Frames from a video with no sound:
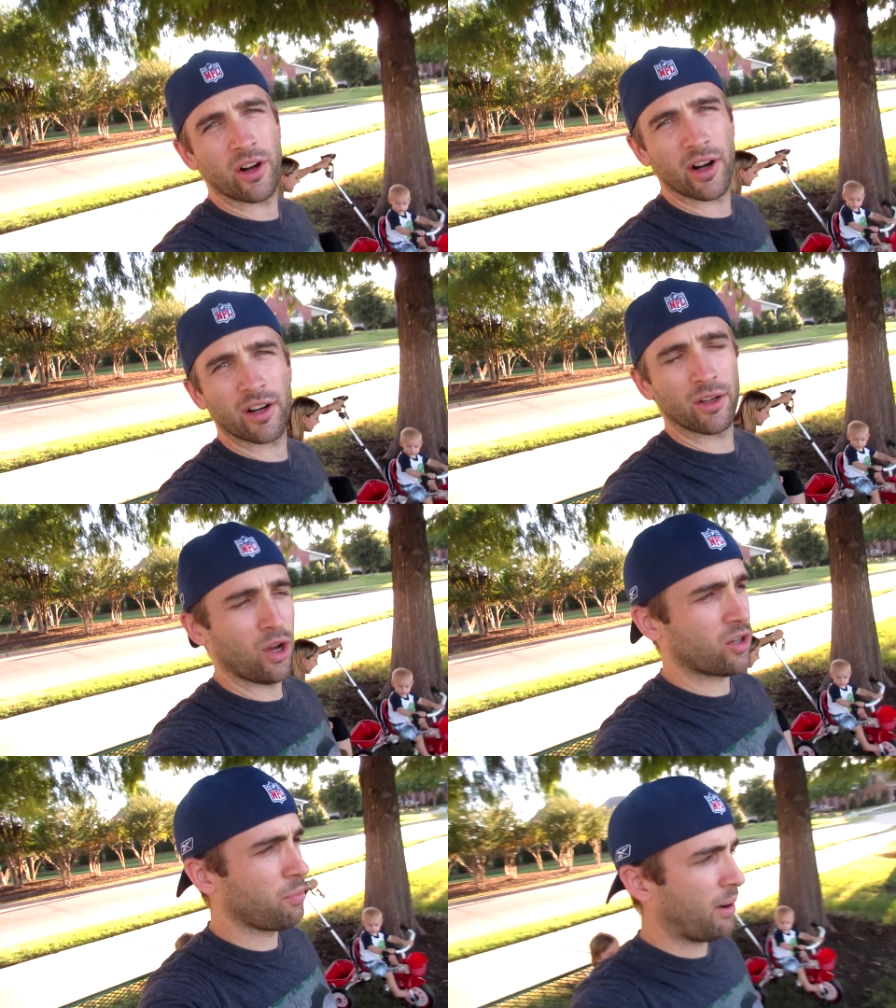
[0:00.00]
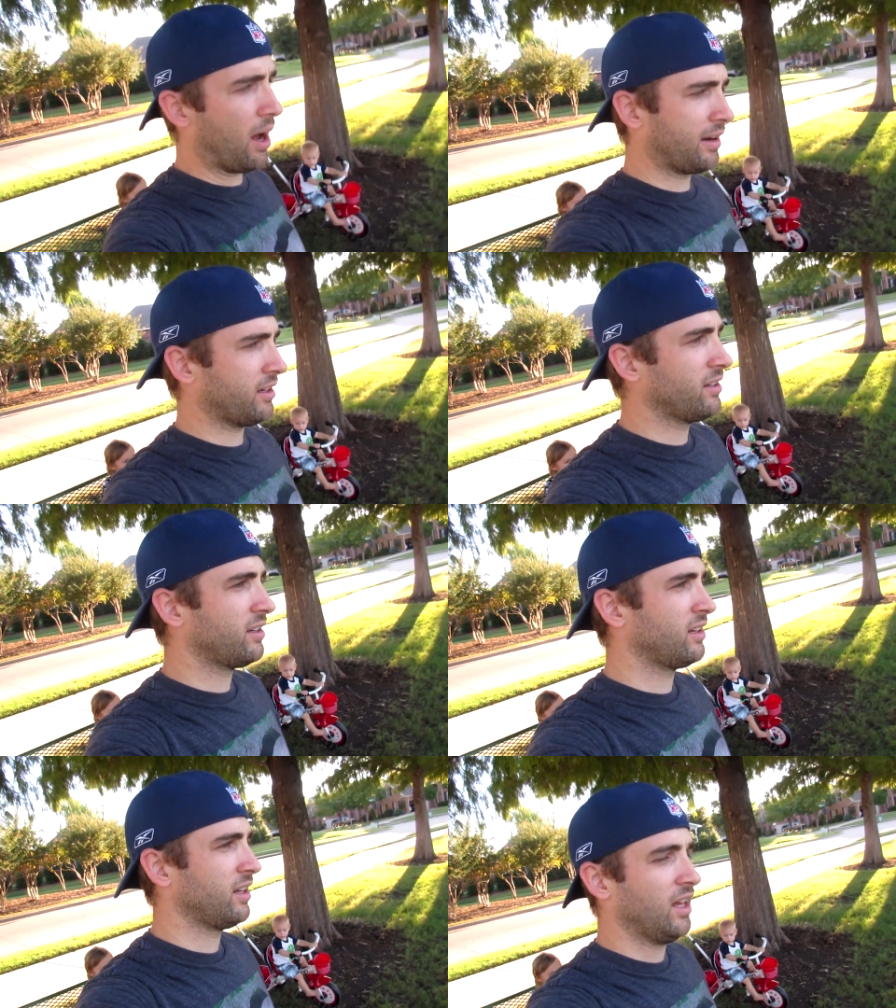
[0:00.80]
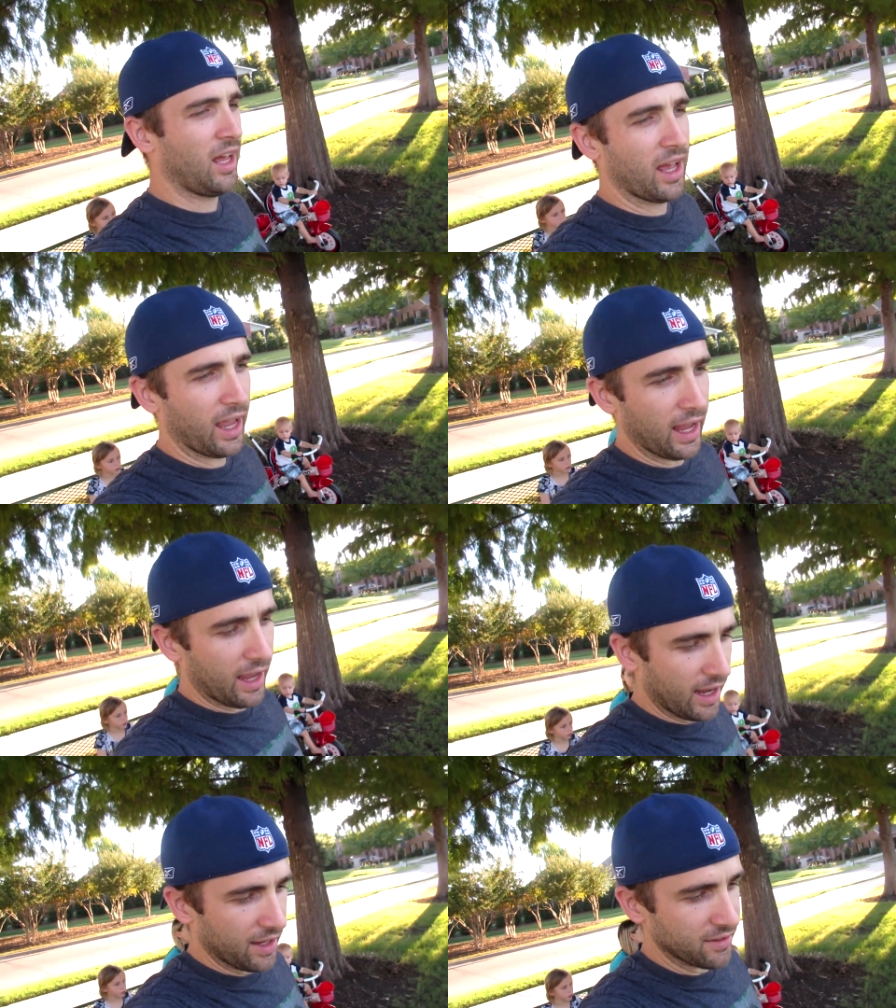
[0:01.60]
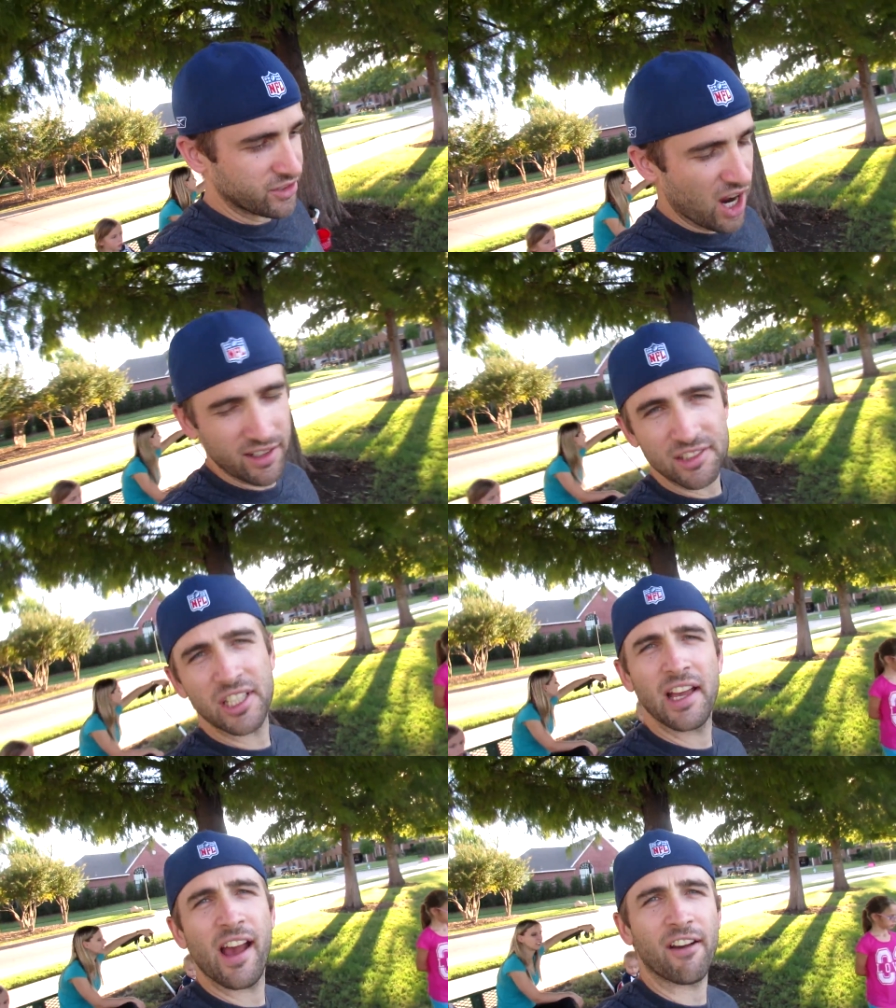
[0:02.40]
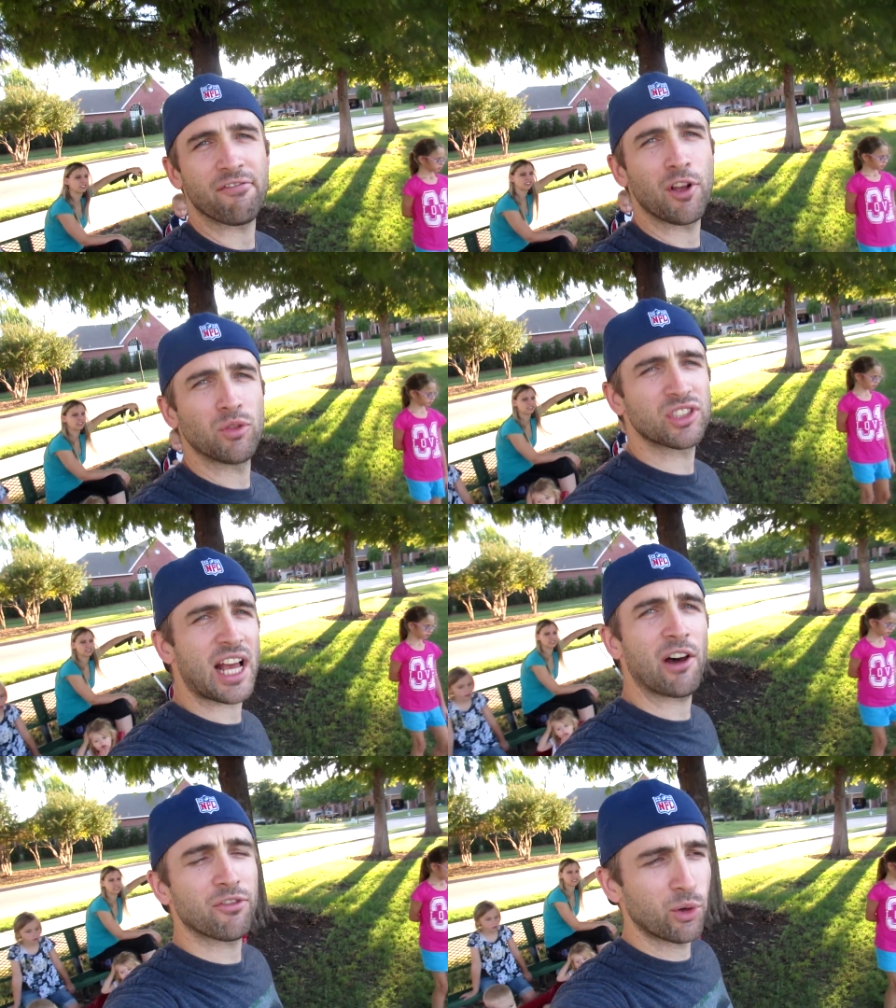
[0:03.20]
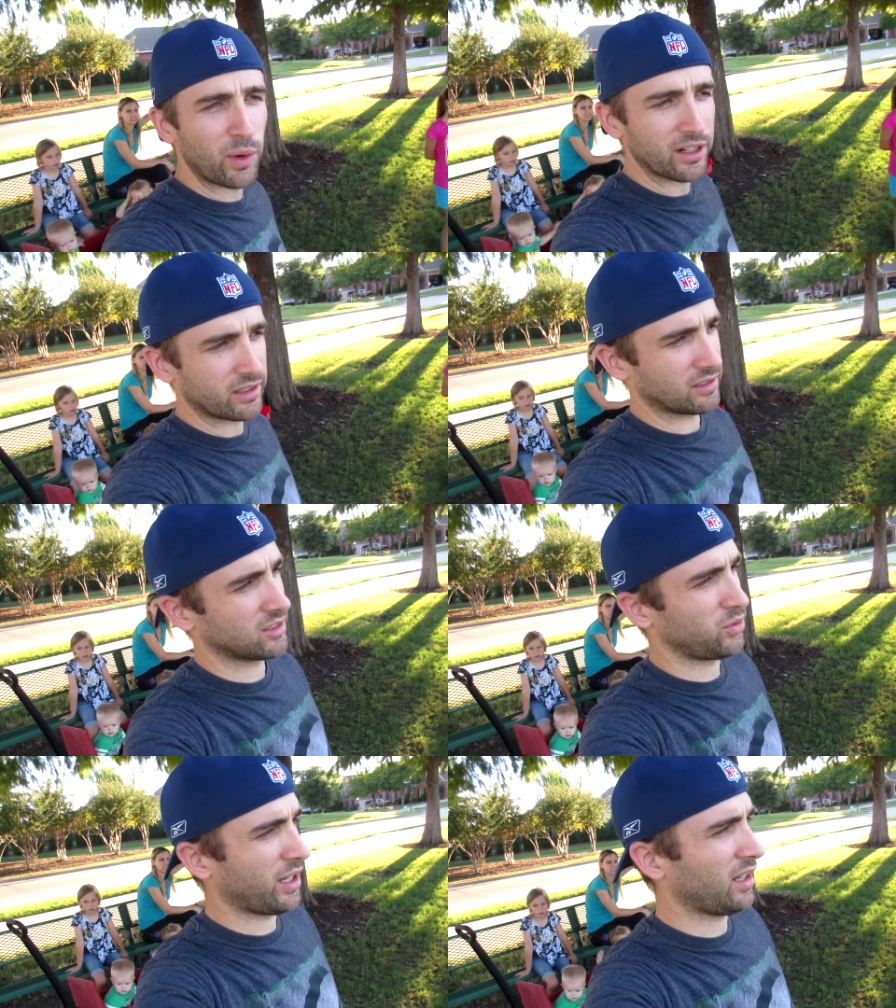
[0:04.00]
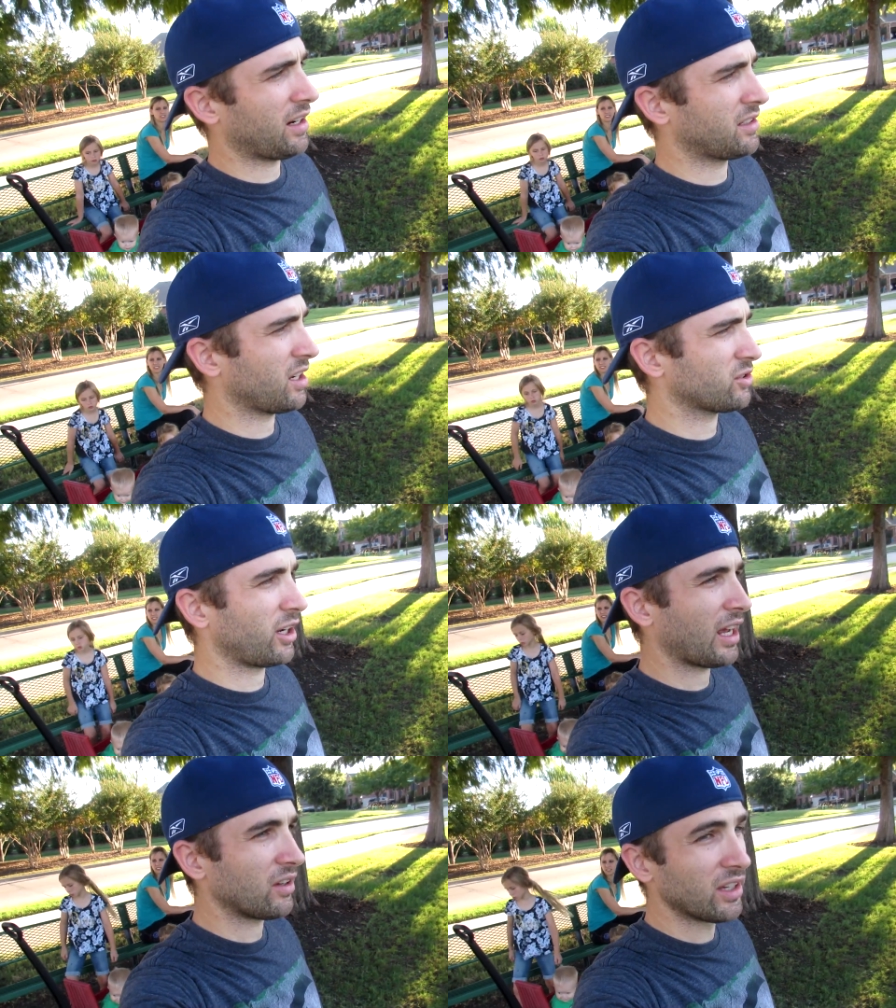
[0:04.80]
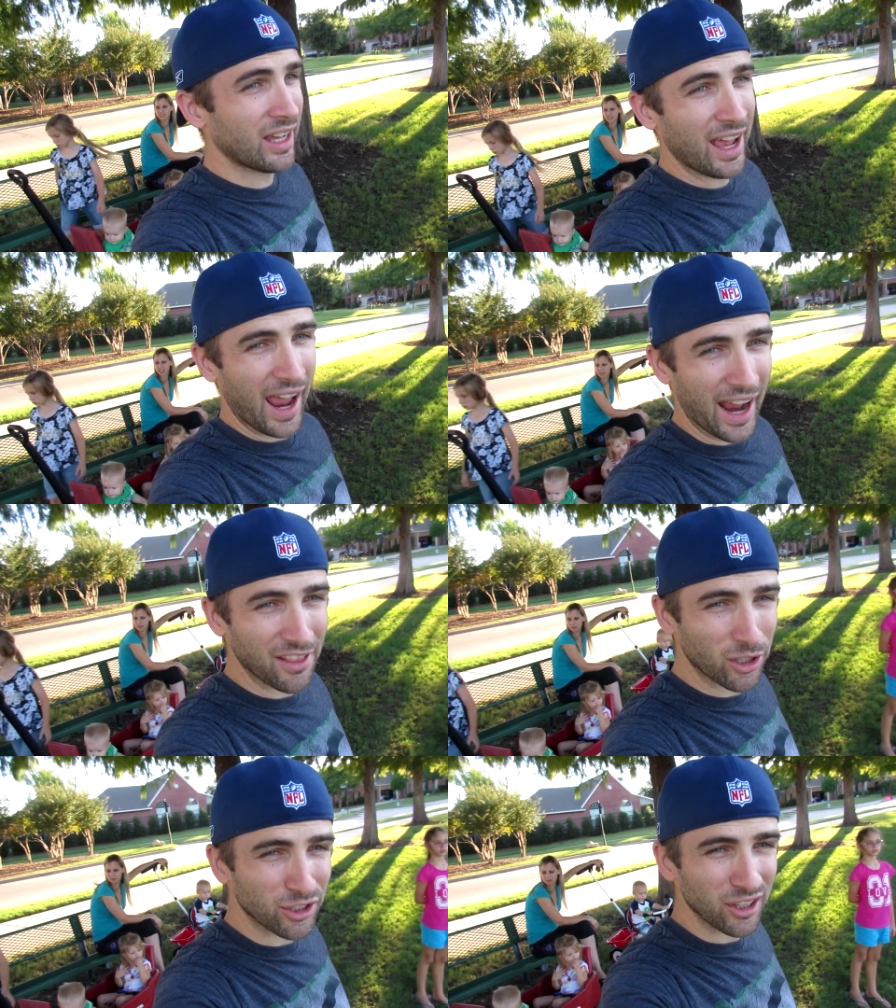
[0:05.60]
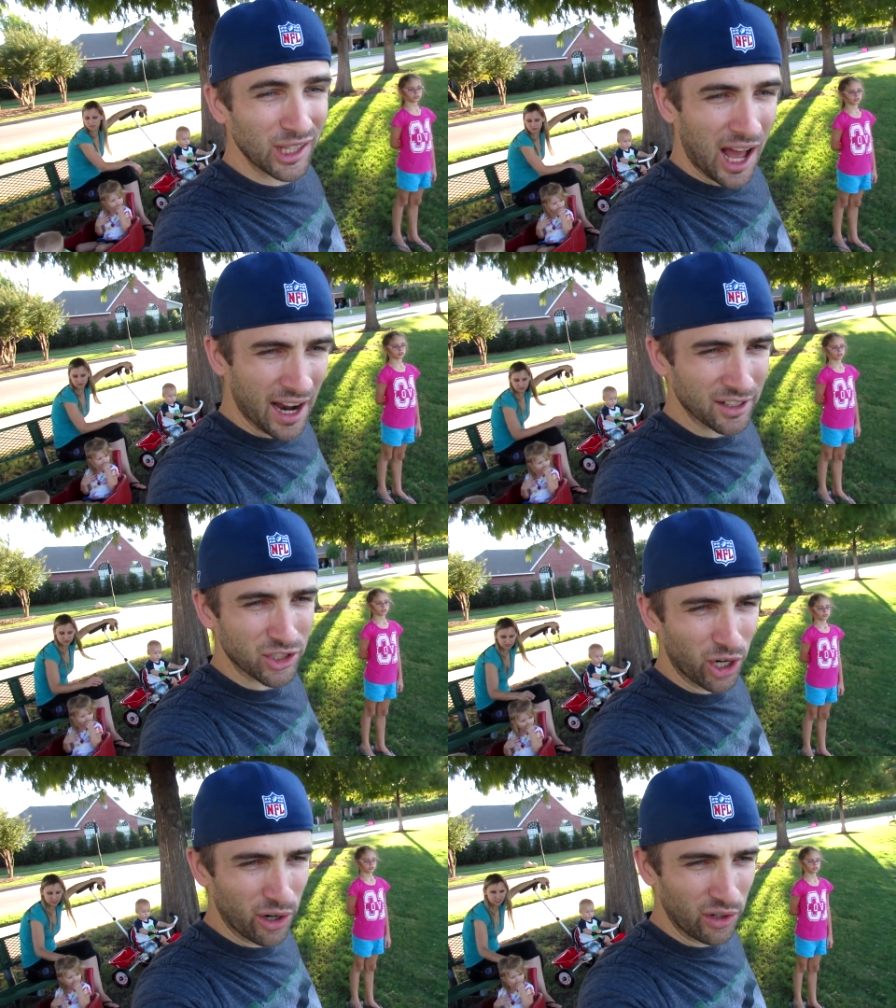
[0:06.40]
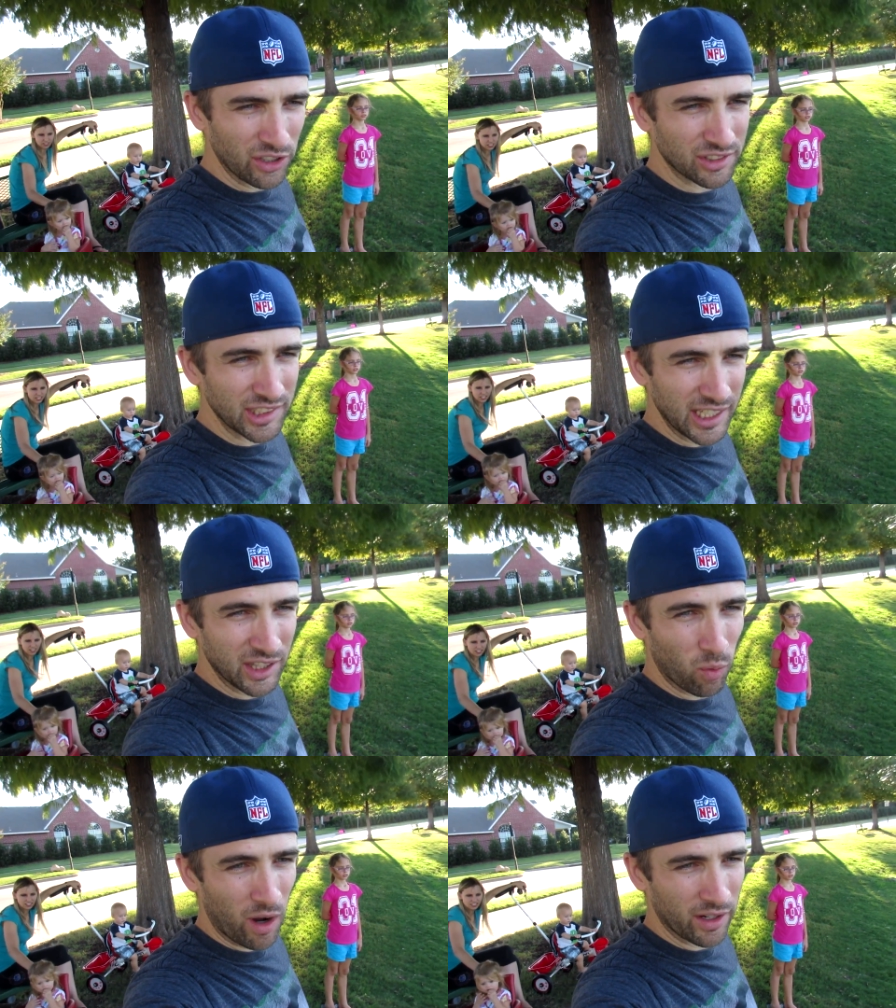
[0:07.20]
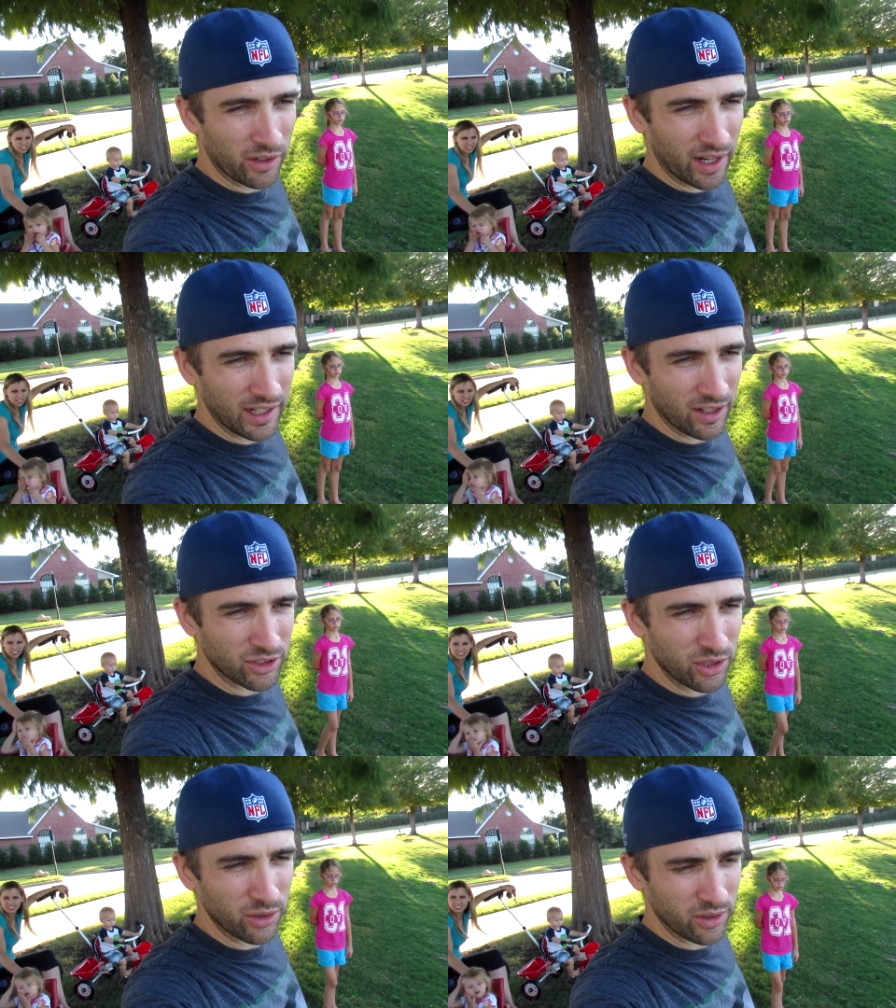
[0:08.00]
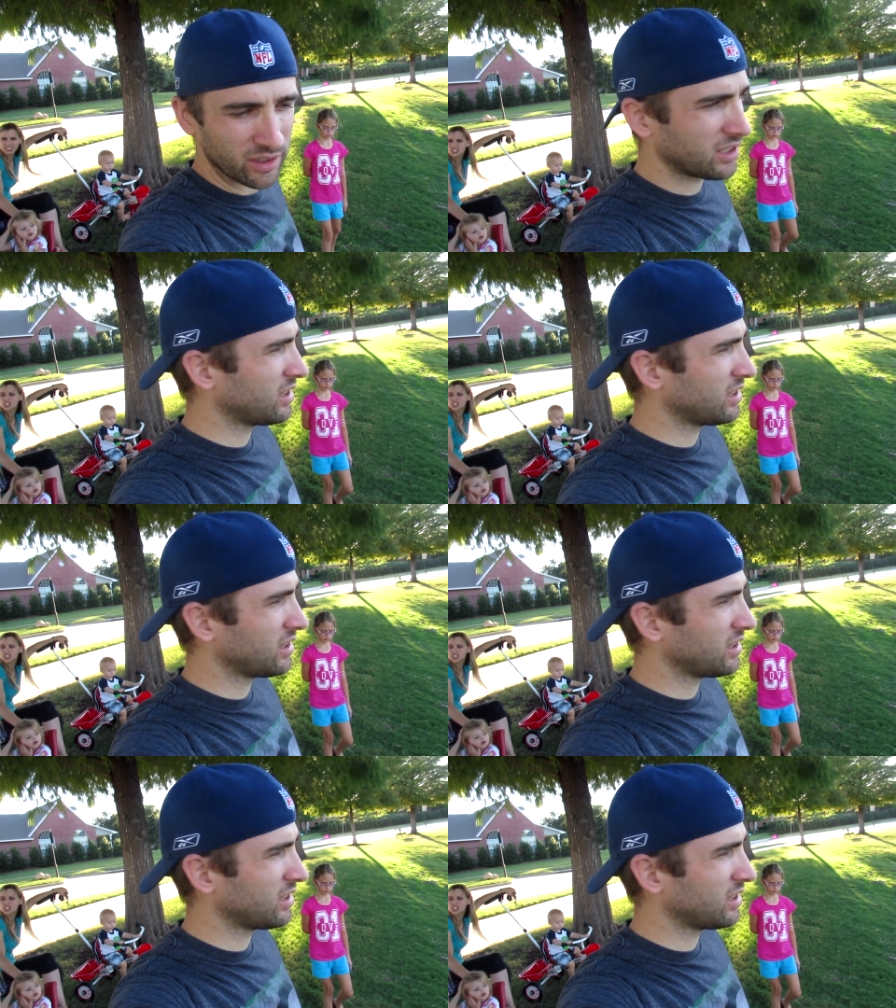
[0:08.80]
here at our local pond, and the ducks have flown south for winter. So we got a lot of ducks right now. And there's a lot of turtles in the water right now too.